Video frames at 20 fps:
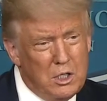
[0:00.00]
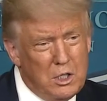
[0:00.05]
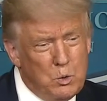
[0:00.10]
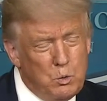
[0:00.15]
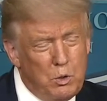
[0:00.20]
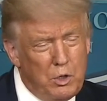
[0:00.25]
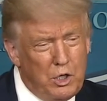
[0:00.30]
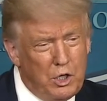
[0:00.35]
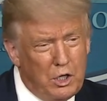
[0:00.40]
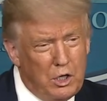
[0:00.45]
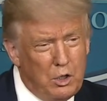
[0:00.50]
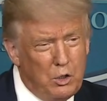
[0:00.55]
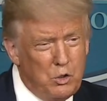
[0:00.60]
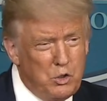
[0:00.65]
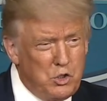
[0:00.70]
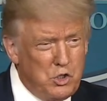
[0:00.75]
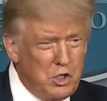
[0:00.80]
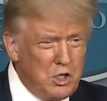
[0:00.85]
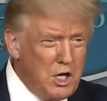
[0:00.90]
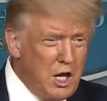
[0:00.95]
where you're going to
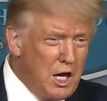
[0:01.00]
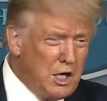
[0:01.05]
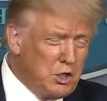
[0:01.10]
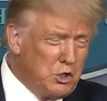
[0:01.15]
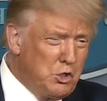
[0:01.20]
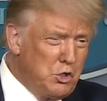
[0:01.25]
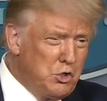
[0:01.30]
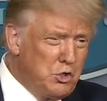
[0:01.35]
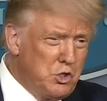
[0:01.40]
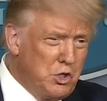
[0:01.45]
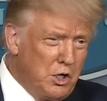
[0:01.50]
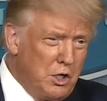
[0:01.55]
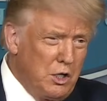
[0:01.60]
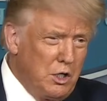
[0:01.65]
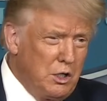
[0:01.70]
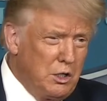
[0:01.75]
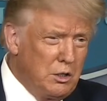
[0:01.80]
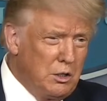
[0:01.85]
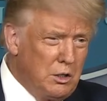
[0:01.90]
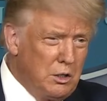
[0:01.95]
lose your doctors, you're going
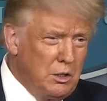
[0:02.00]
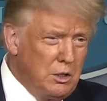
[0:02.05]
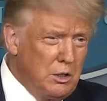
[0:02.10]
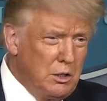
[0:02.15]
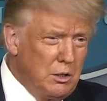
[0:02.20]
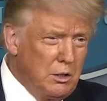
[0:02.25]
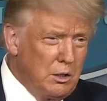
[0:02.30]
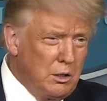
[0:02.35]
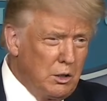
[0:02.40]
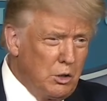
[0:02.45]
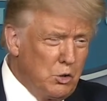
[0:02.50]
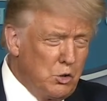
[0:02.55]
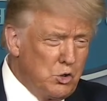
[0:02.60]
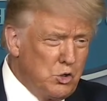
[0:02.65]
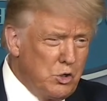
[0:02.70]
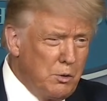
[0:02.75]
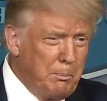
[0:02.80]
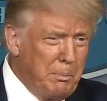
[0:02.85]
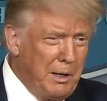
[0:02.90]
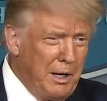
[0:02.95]
to lose
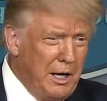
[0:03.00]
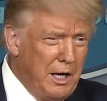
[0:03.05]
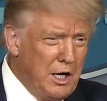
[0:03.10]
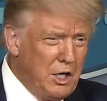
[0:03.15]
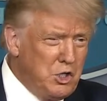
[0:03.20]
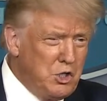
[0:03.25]
your plan.